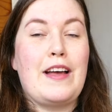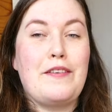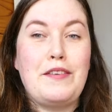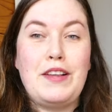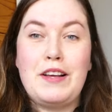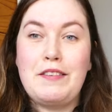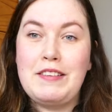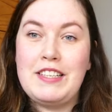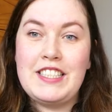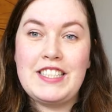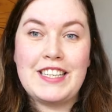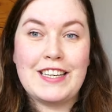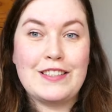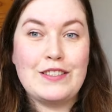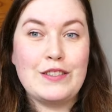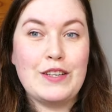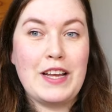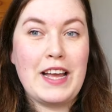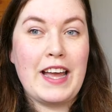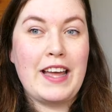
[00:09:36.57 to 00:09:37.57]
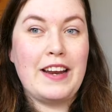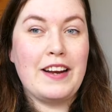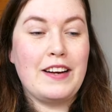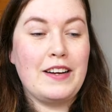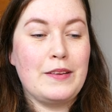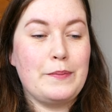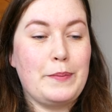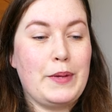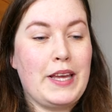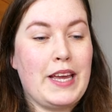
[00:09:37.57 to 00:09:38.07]
have a lovely chat together
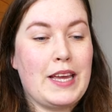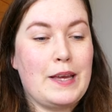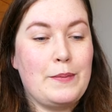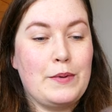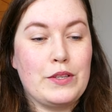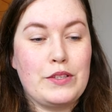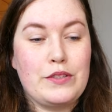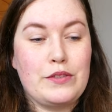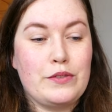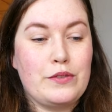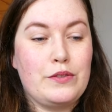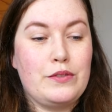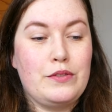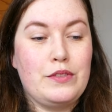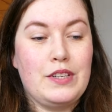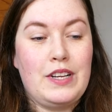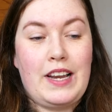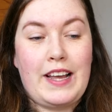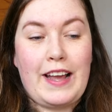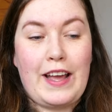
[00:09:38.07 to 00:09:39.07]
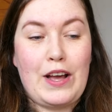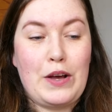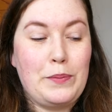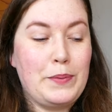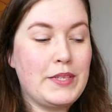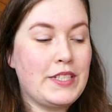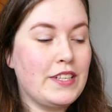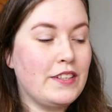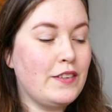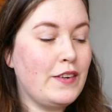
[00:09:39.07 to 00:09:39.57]
and be able to like
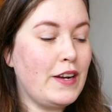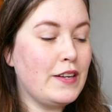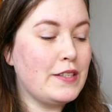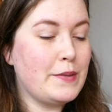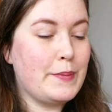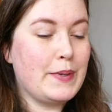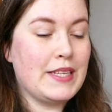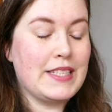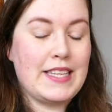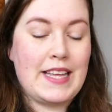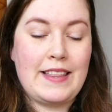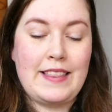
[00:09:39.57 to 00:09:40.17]
help each other out a bit.